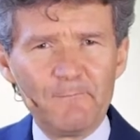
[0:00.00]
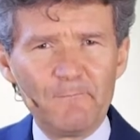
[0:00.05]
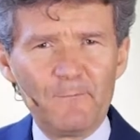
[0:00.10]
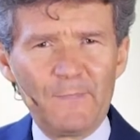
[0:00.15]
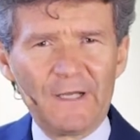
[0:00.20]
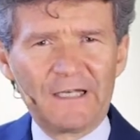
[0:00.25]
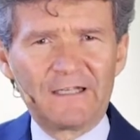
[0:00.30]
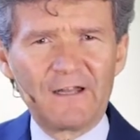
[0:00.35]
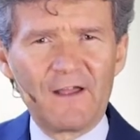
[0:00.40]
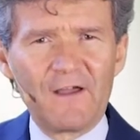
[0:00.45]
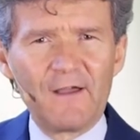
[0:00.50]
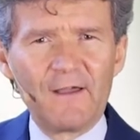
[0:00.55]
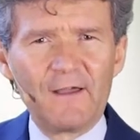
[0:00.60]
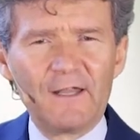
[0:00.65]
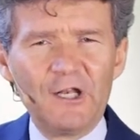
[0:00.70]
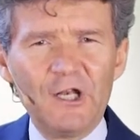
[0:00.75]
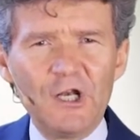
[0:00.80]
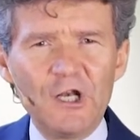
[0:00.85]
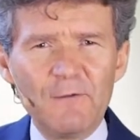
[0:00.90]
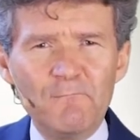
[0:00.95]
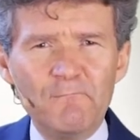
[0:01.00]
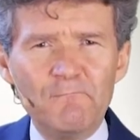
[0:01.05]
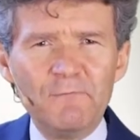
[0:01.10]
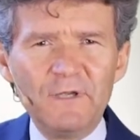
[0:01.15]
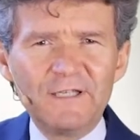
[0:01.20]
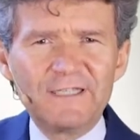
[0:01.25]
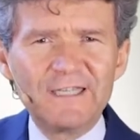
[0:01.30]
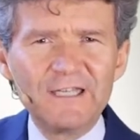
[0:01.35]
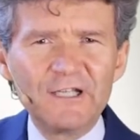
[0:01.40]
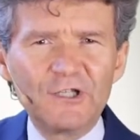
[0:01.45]
but
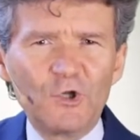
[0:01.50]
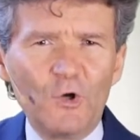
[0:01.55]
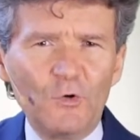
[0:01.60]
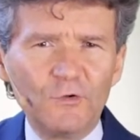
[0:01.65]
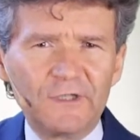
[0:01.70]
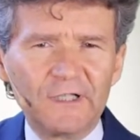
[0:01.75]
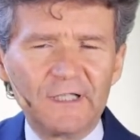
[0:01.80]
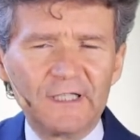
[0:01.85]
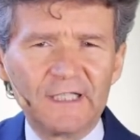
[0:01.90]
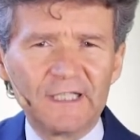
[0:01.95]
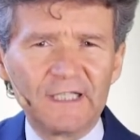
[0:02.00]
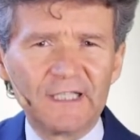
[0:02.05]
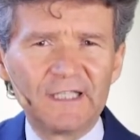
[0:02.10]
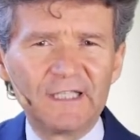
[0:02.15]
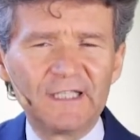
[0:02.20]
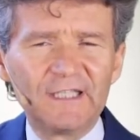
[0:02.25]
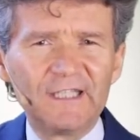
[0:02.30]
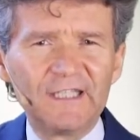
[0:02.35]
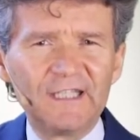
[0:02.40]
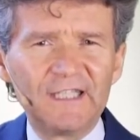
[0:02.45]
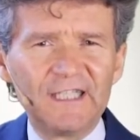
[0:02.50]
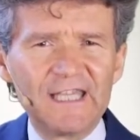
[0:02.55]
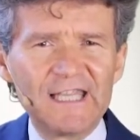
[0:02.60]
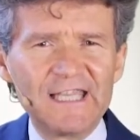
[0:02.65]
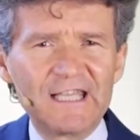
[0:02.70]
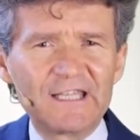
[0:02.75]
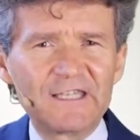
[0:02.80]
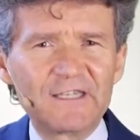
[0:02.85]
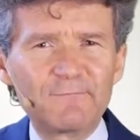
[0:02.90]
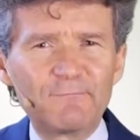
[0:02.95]
missing totally
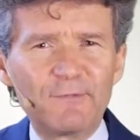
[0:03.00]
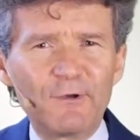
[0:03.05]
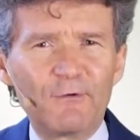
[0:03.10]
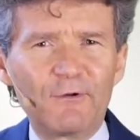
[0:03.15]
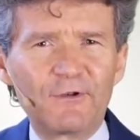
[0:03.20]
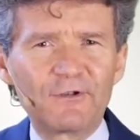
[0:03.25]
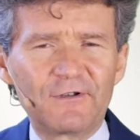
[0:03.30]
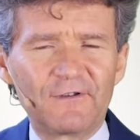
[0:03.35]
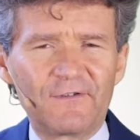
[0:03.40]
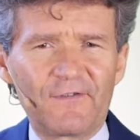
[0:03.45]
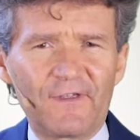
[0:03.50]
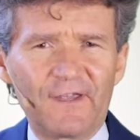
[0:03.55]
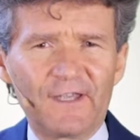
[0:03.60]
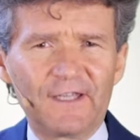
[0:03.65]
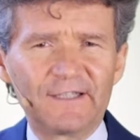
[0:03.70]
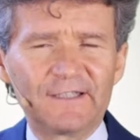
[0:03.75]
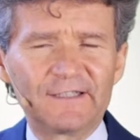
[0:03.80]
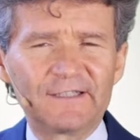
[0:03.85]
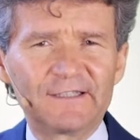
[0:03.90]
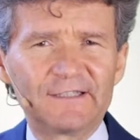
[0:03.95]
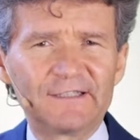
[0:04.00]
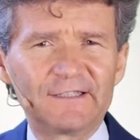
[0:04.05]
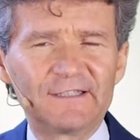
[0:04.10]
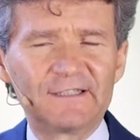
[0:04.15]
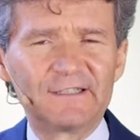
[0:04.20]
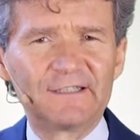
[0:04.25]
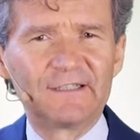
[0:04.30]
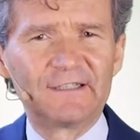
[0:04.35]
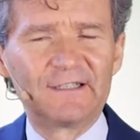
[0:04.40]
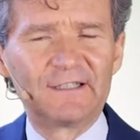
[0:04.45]
the spiritual thing?
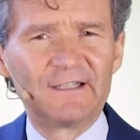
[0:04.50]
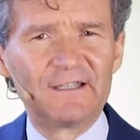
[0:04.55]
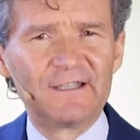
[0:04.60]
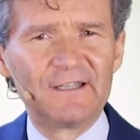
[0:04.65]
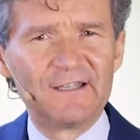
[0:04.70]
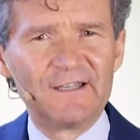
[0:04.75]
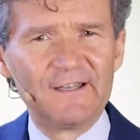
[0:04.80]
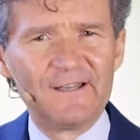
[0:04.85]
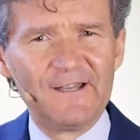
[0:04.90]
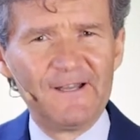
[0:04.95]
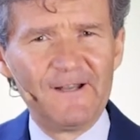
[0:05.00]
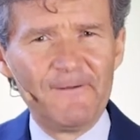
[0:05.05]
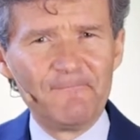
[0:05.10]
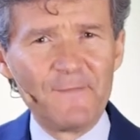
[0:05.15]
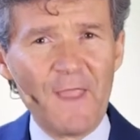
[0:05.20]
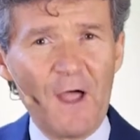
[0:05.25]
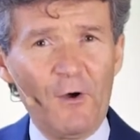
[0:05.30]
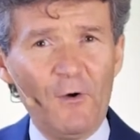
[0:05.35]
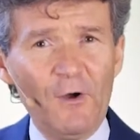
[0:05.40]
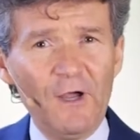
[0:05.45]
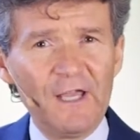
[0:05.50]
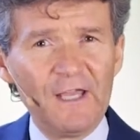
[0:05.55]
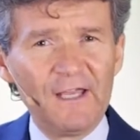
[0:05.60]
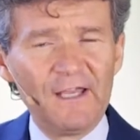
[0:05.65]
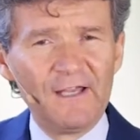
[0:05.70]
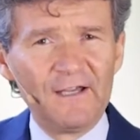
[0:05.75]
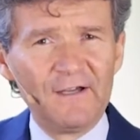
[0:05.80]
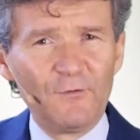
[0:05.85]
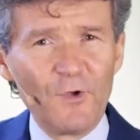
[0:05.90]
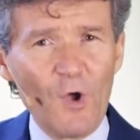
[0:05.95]
Now,
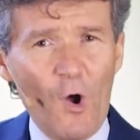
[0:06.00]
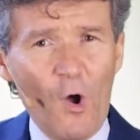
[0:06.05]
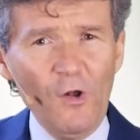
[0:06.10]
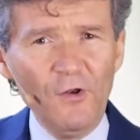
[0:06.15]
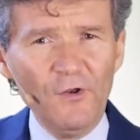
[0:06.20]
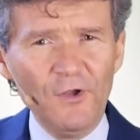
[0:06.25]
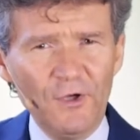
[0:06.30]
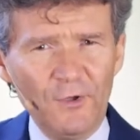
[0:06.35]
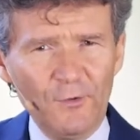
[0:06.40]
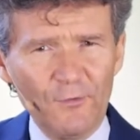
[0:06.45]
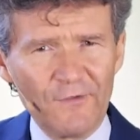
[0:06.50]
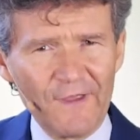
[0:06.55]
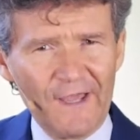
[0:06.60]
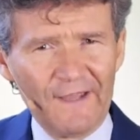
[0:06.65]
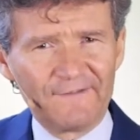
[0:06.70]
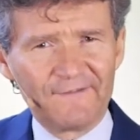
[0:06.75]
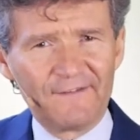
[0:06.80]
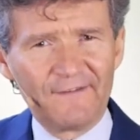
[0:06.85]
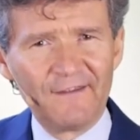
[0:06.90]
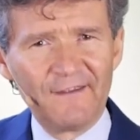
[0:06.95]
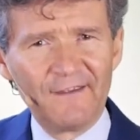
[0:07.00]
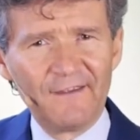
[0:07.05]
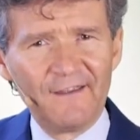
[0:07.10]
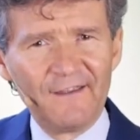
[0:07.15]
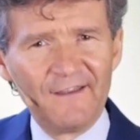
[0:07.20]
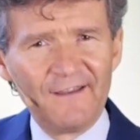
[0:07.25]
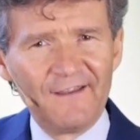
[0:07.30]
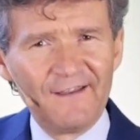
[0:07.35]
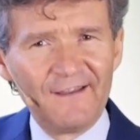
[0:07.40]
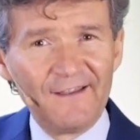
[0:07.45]
we all know that
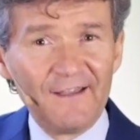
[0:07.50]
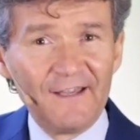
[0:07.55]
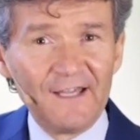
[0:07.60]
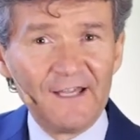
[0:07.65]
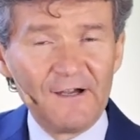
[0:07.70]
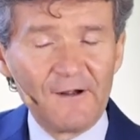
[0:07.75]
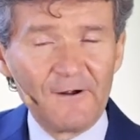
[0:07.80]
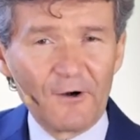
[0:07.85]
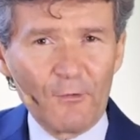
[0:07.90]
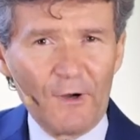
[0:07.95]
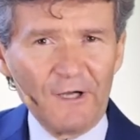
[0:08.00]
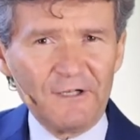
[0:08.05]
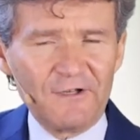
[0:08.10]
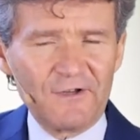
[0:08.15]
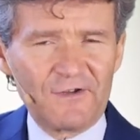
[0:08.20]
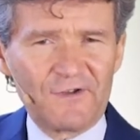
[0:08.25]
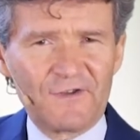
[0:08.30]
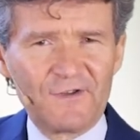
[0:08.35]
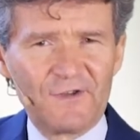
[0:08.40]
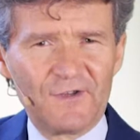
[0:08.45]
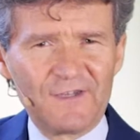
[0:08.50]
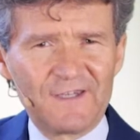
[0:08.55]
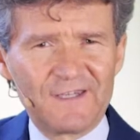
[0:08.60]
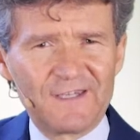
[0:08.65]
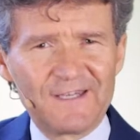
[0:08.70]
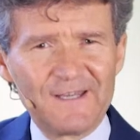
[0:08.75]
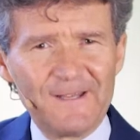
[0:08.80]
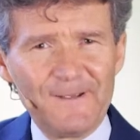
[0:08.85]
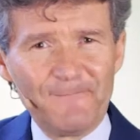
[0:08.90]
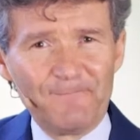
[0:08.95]

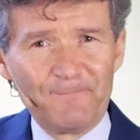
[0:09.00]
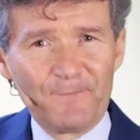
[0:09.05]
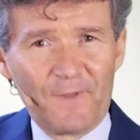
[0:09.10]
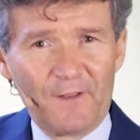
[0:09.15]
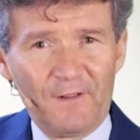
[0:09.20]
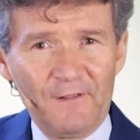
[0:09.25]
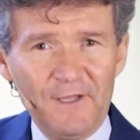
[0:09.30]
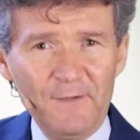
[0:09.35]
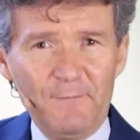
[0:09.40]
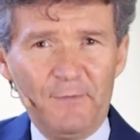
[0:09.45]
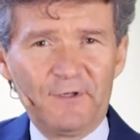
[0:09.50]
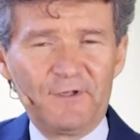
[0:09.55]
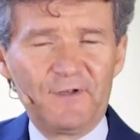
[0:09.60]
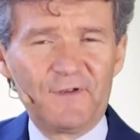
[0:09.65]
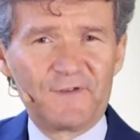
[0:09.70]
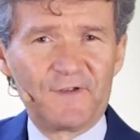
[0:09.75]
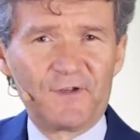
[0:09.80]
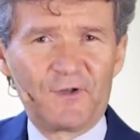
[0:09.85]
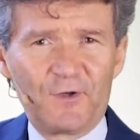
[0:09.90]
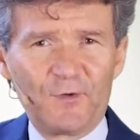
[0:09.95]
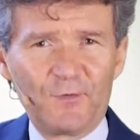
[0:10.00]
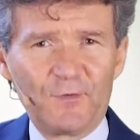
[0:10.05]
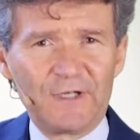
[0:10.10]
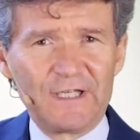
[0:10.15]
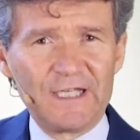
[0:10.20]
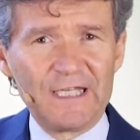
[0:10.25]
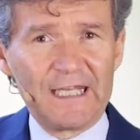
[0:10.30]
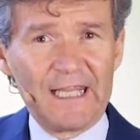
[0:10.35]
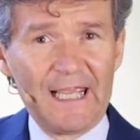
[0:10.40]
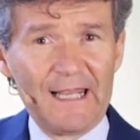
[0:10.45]
righteousness, liberty,
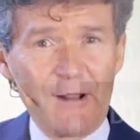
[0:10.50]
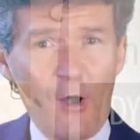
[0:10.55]
security can